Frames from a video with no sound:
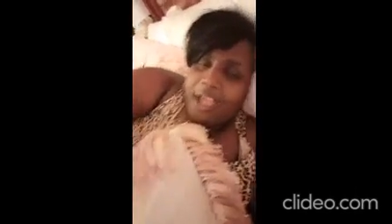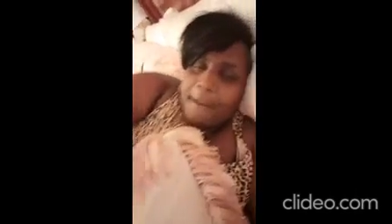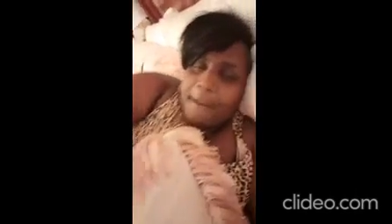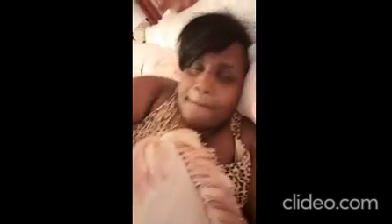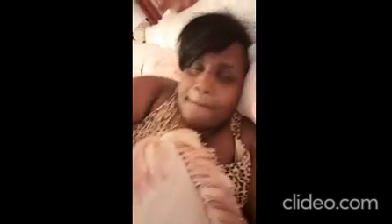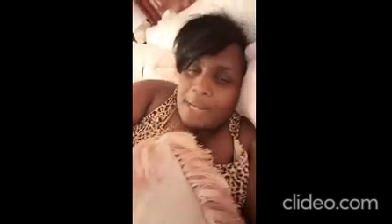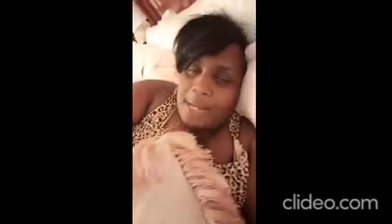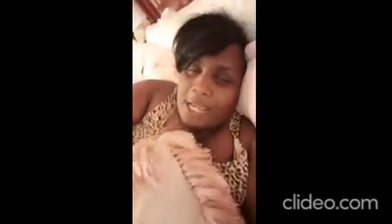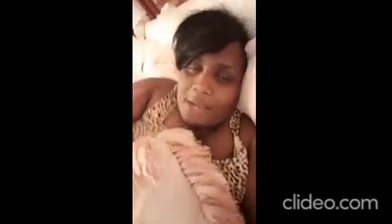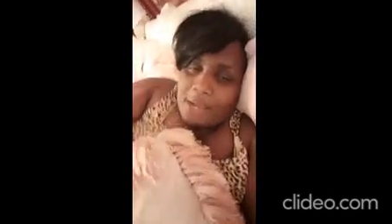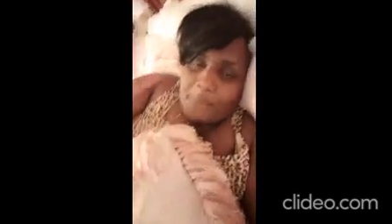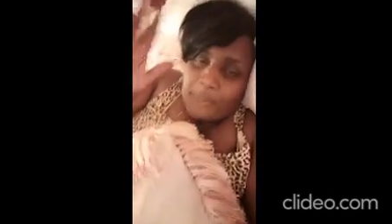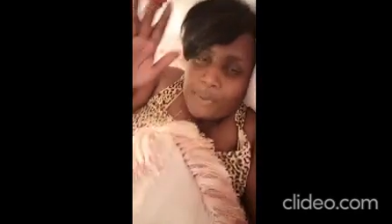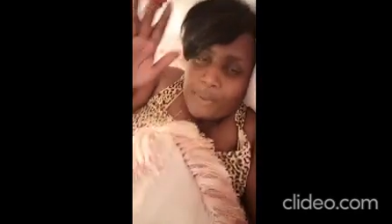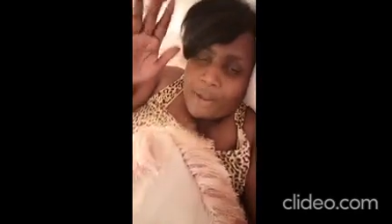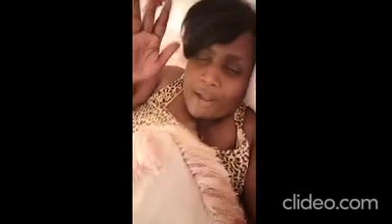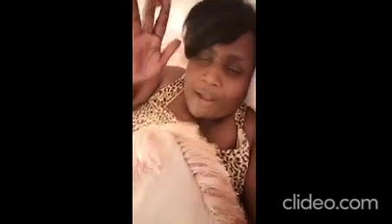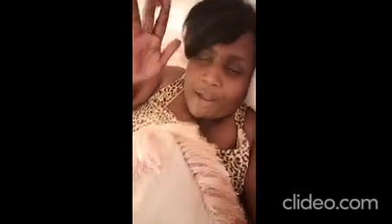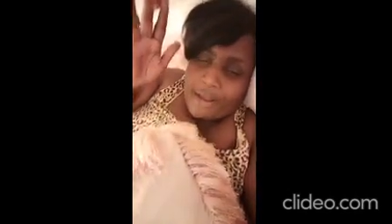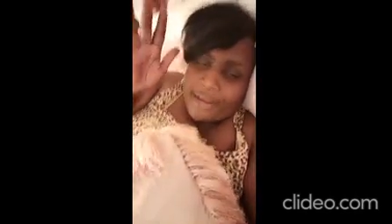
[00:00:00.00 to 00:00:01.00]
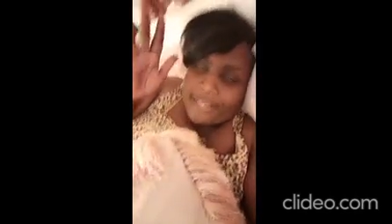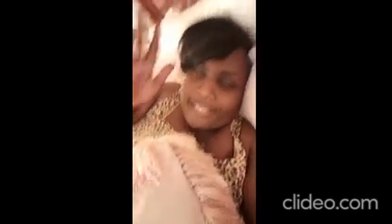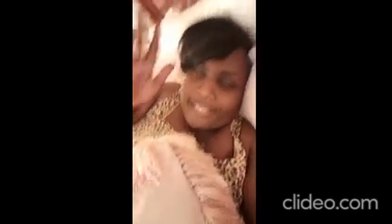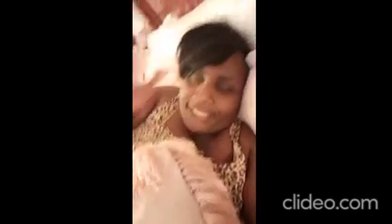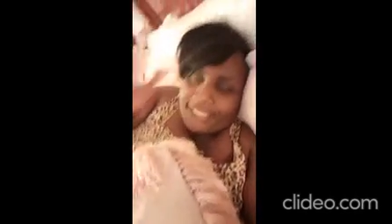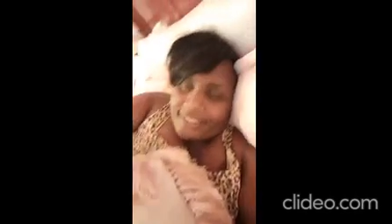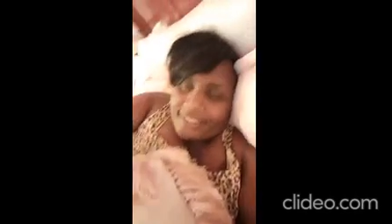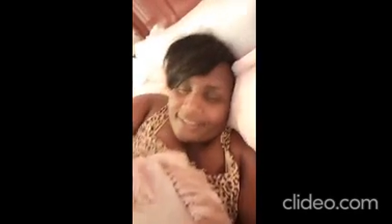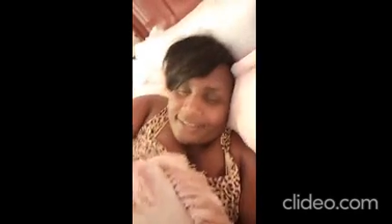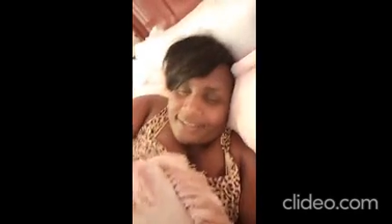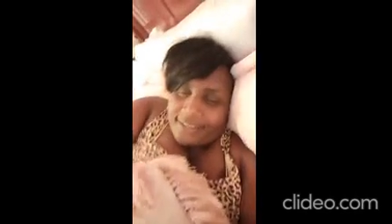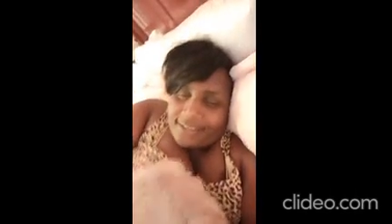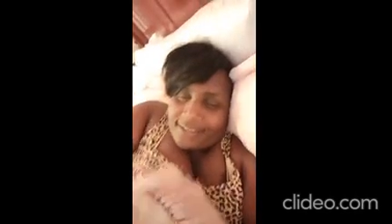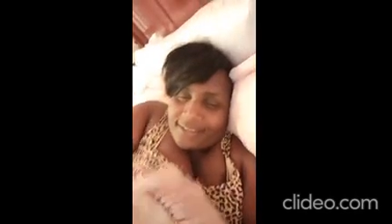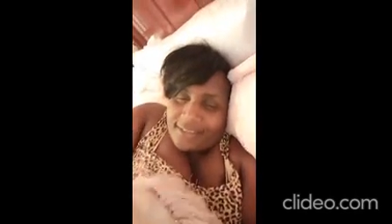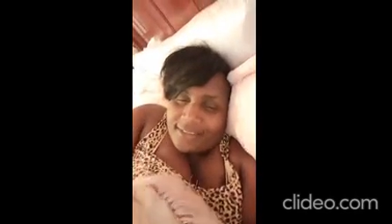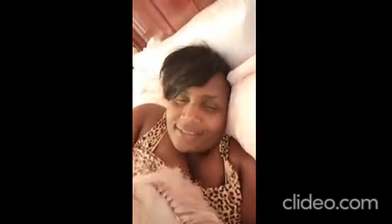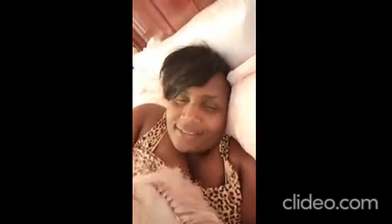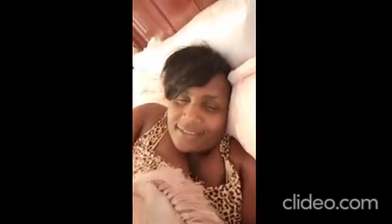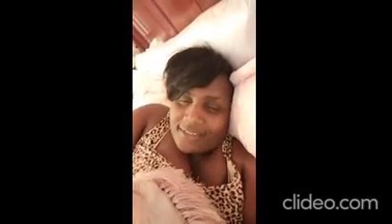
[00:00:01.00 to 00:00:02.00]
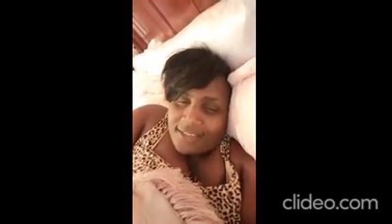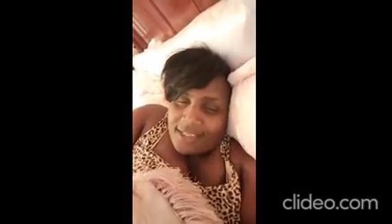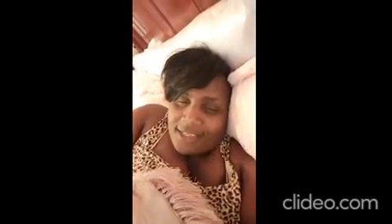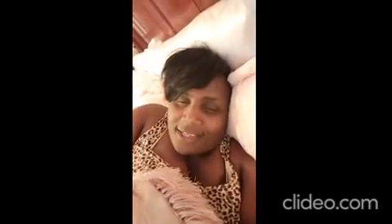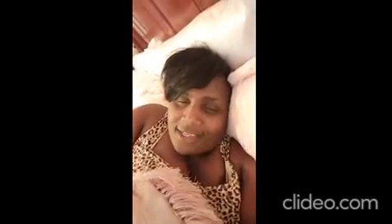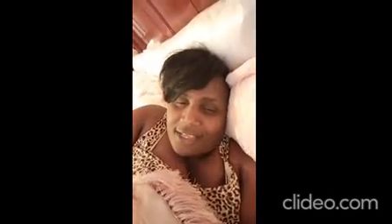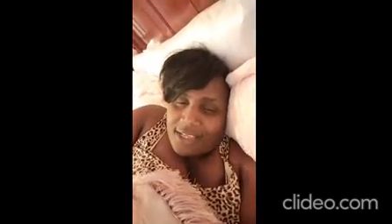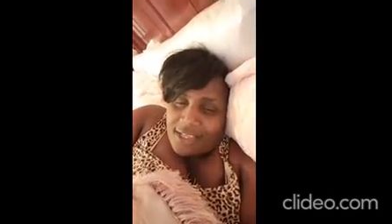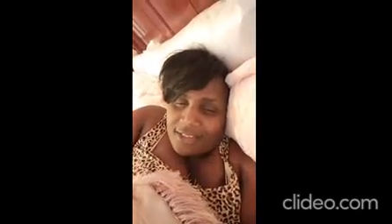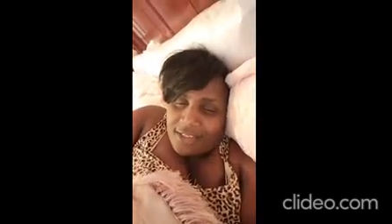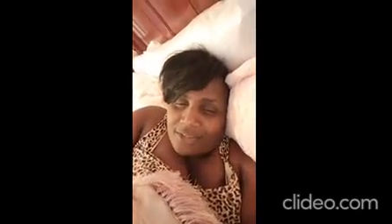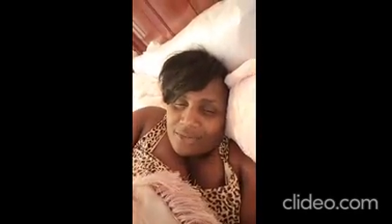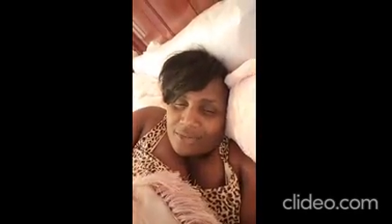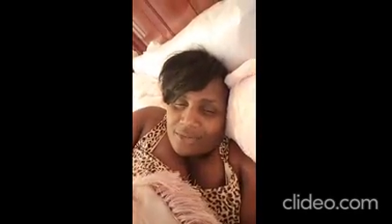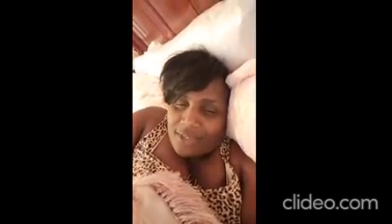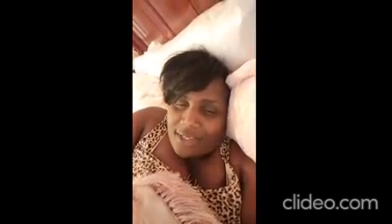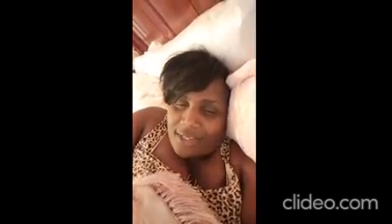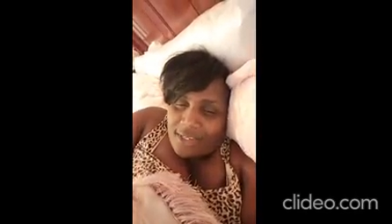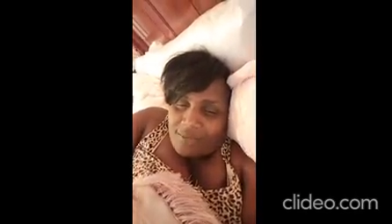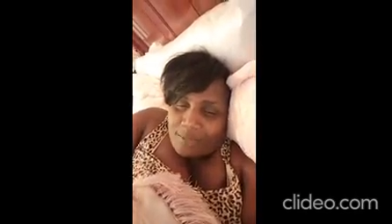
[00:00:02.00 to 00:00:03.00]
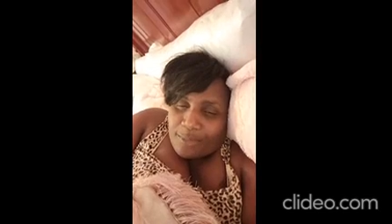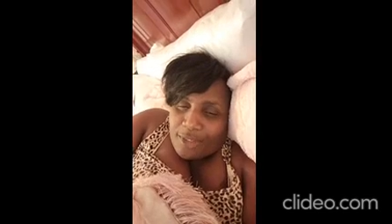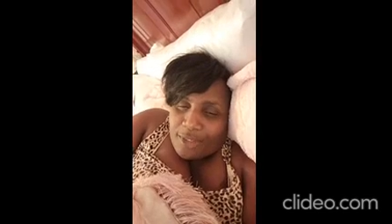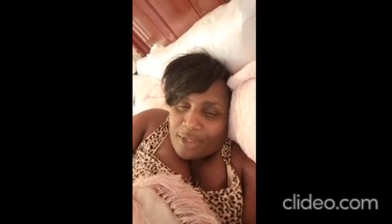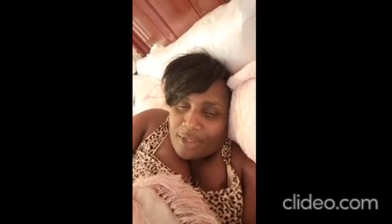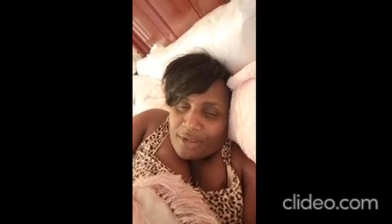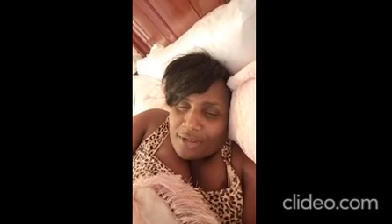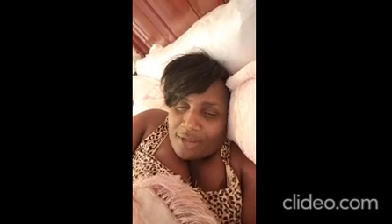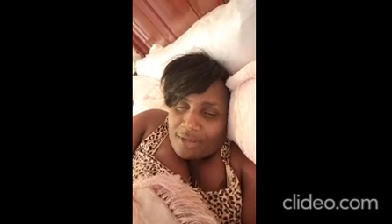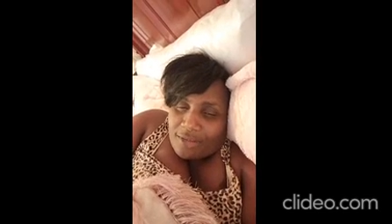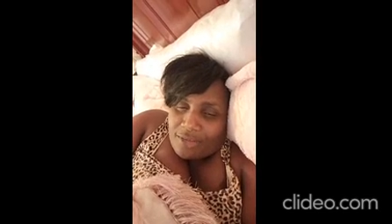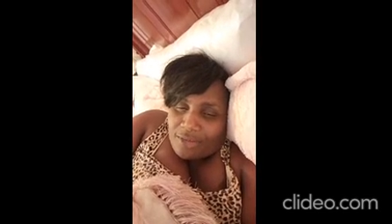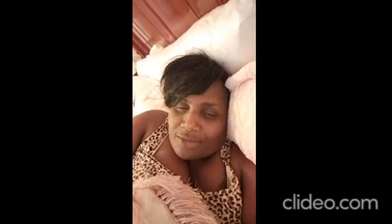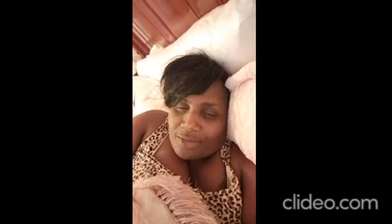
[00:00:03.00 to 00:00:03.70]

A black party to the because